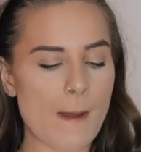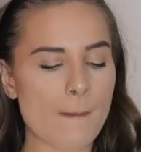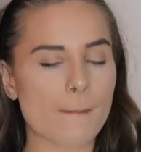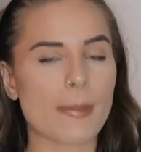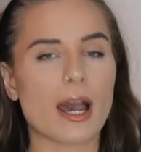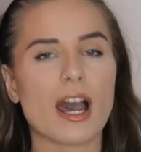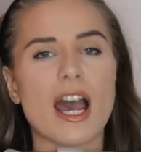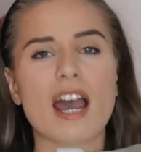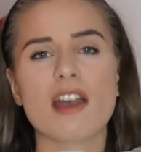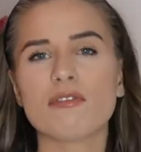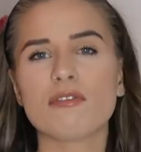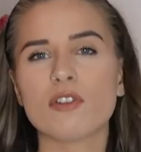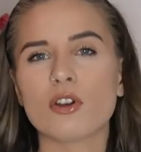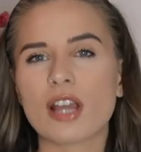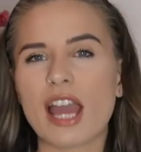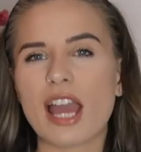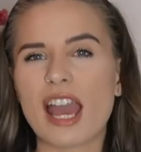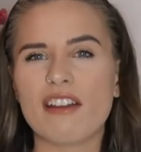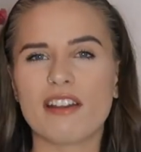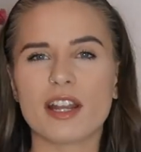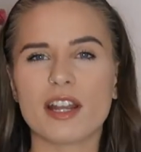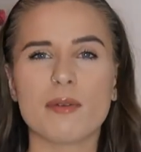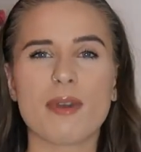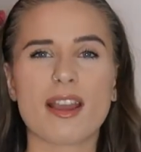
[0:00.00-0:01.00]
But I have longer
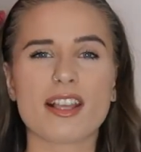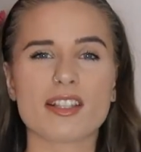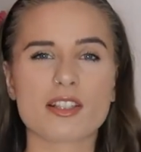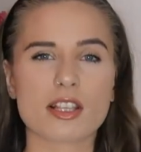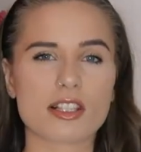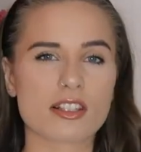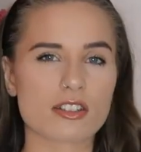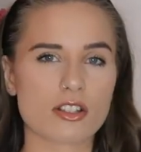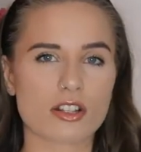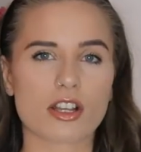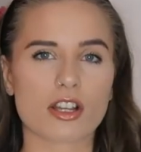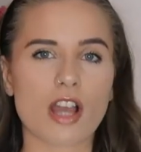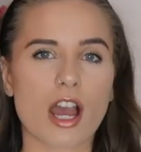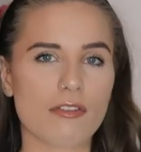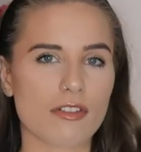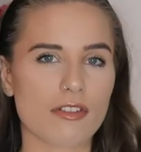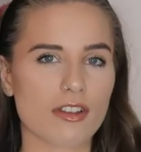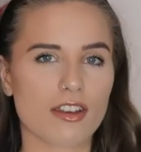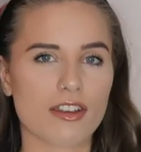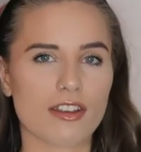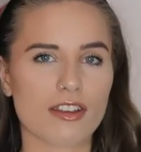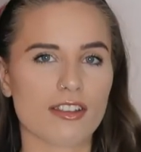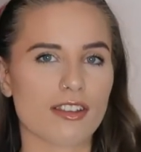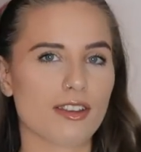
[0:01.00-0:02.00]
hair anyway, so it's going to
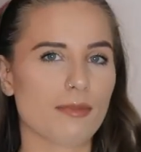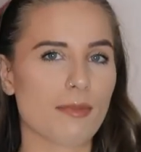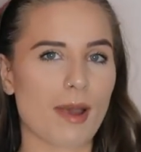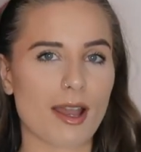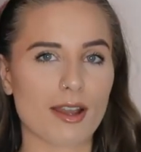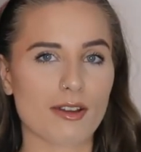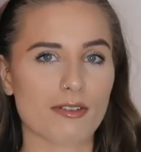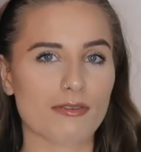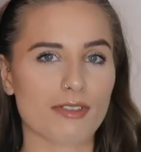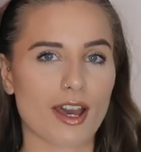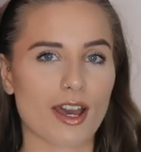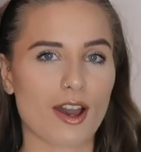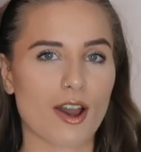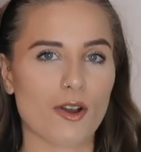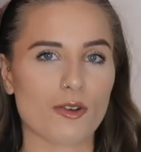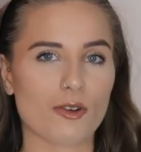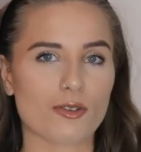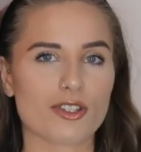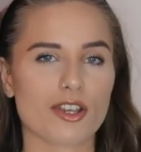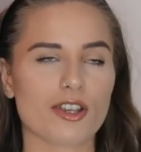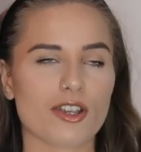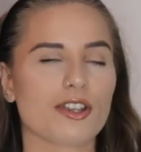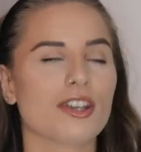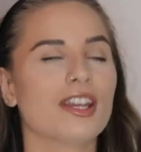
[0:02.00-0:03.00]
cover the back of that hole.
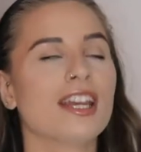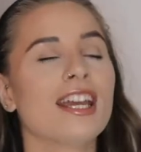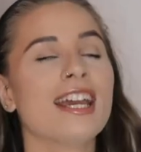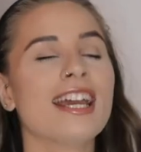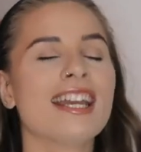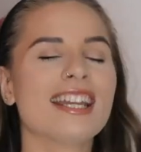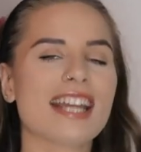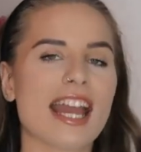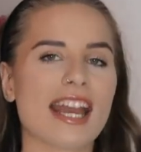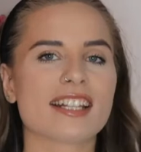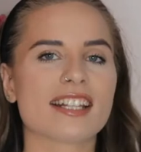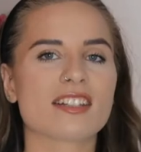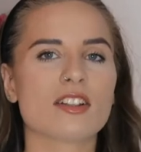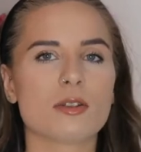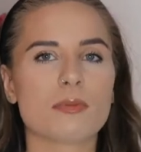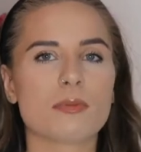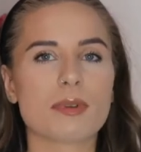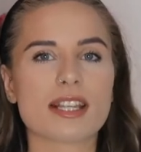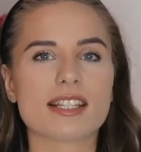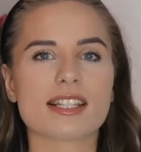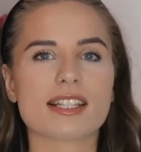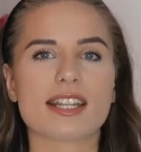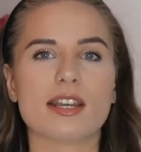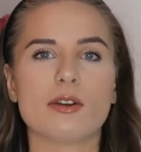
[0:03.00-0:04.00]
So yeah, it's not a
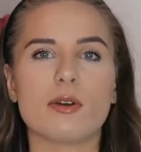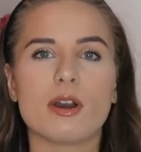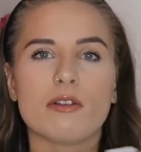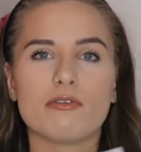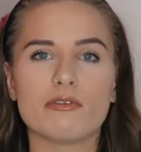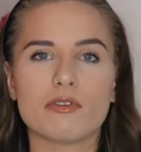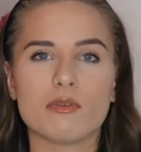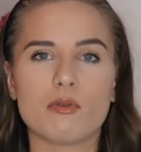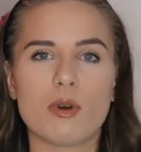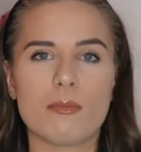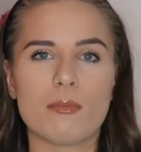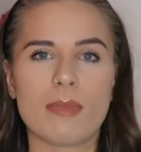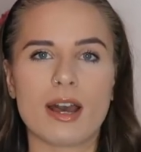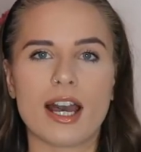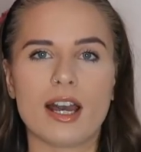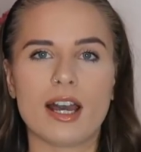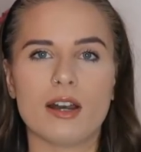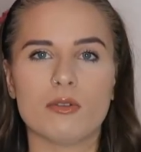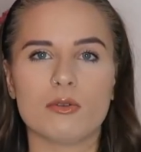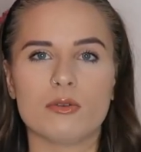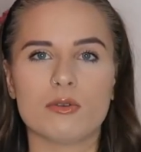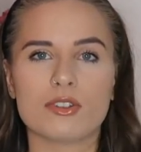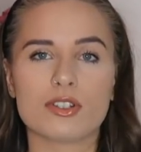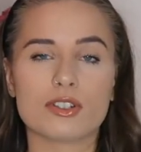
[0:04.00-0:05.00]
biggest deal. And for
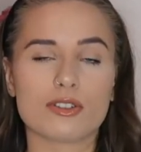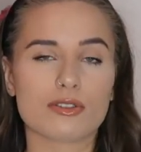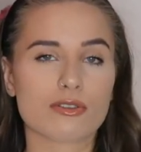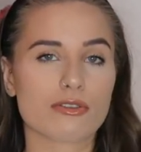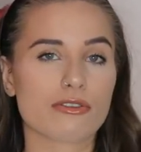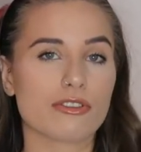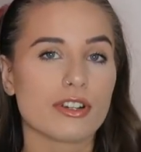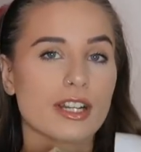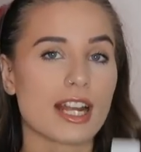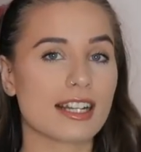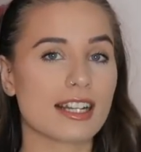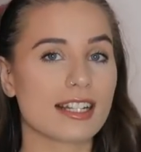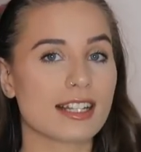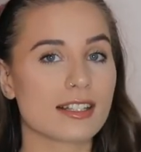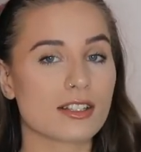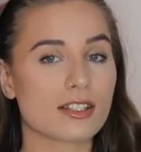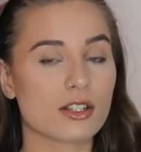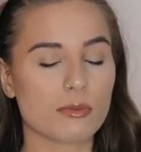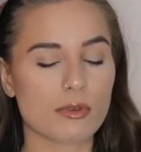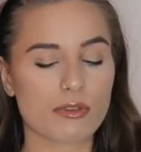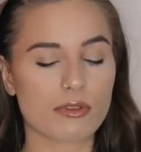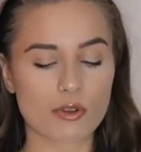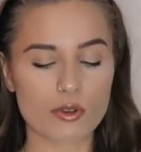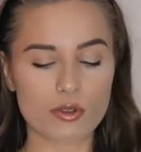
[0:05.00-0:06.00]
£1 for an Adidas
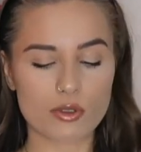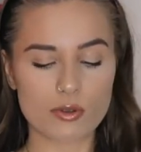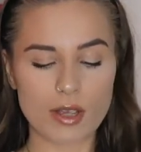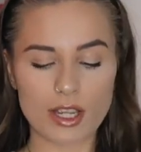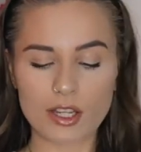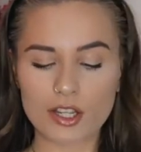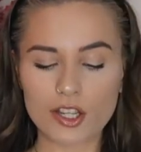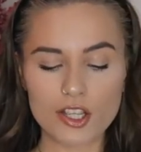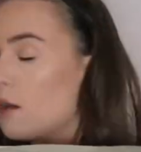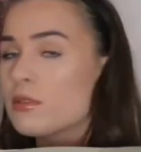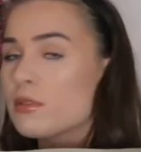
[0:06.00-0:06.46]
top, I thought it was quite good.